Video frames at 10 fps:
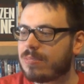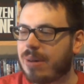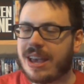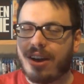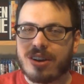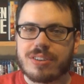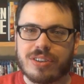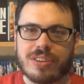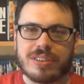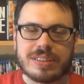my
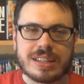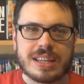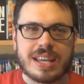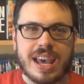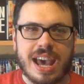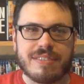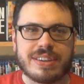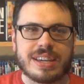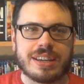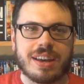uncle having...